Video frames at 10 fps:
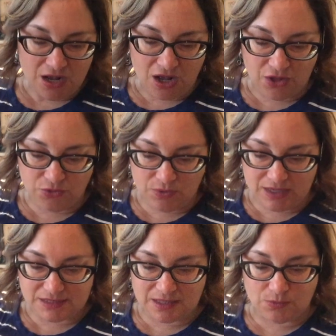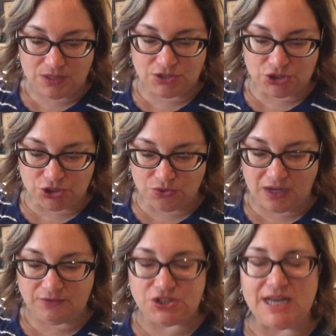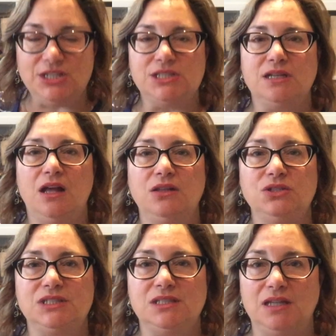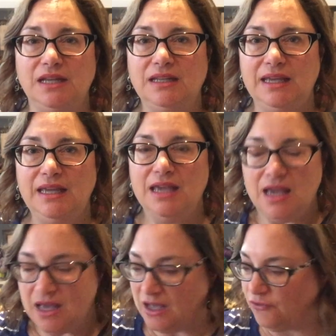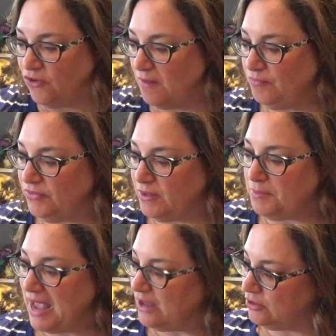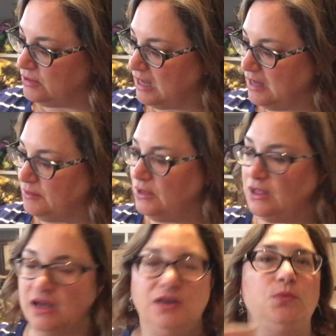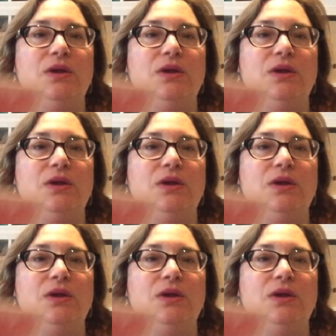Otherwise, I wanted to show you, I've changed the colors slightly from the pattern. I kind of